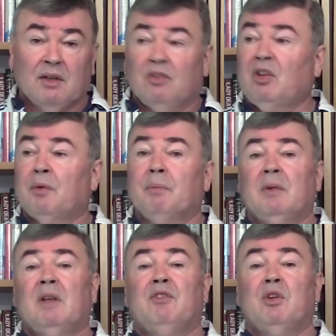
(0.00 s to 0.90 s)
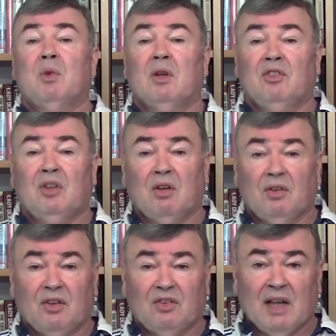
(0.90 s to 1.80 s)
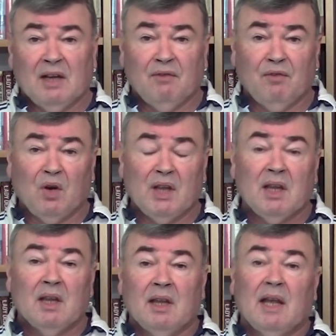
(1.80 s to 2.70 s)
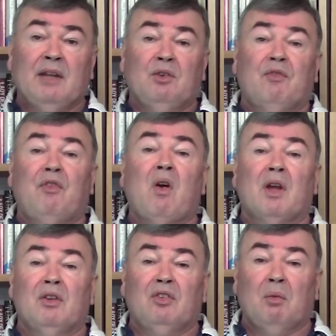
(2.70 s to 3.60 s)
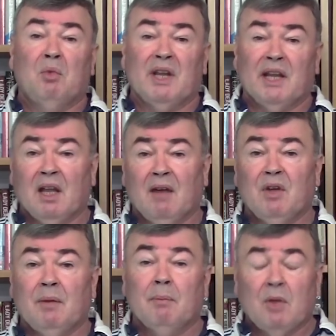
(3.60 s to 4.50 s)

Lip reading: So if you start at a standard volley and you're firing at someone in cover,